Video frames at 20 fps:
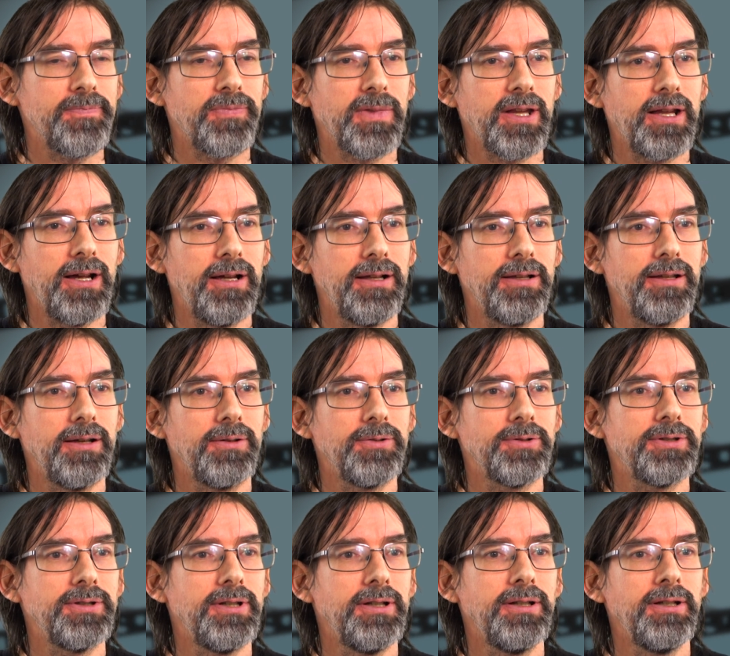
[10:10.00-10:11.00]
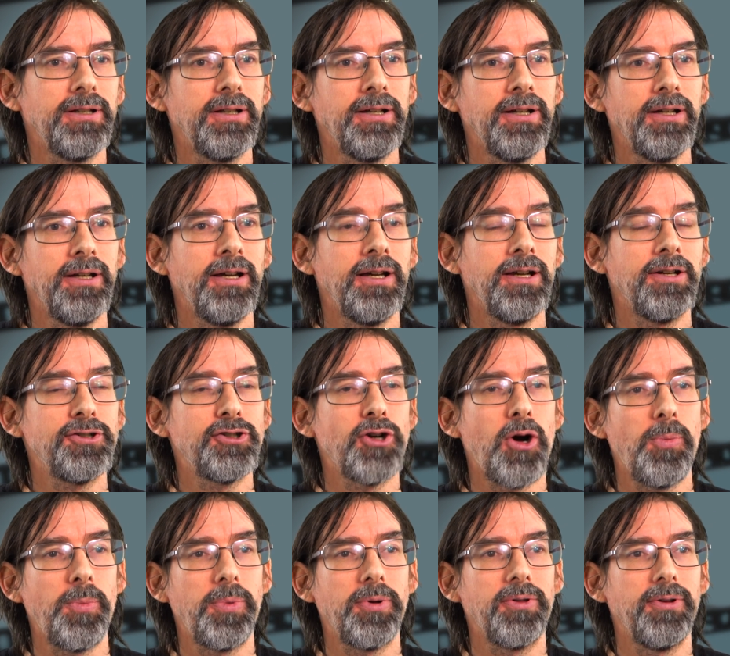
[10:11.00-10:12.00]
a
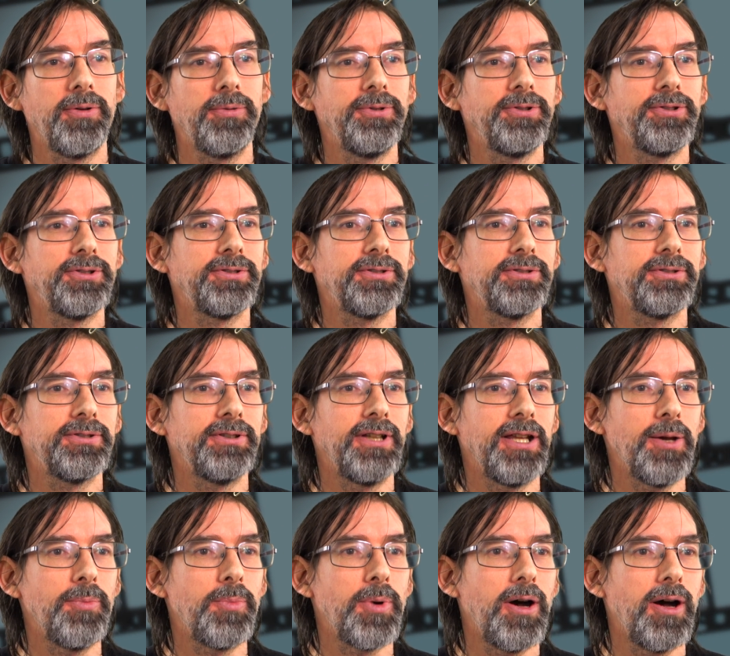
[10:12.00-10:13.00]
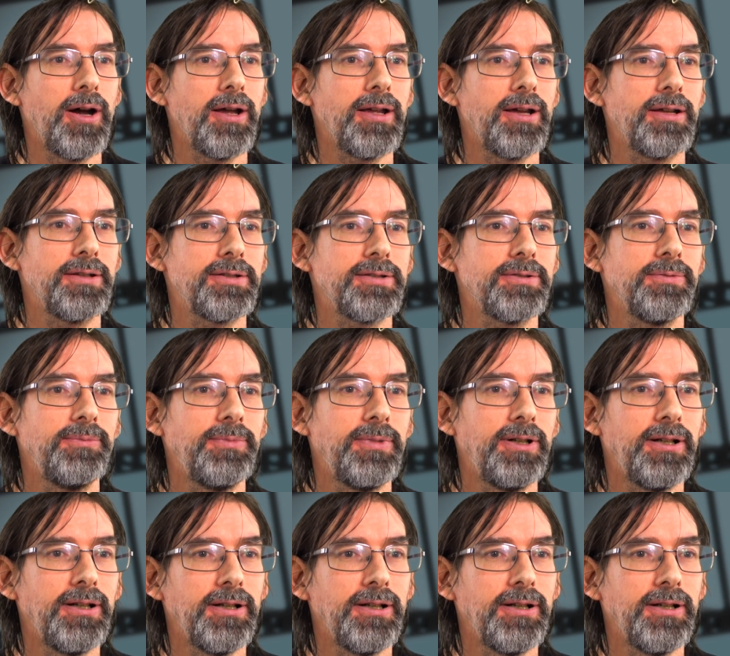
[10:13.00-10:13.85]
shop that was nearby had some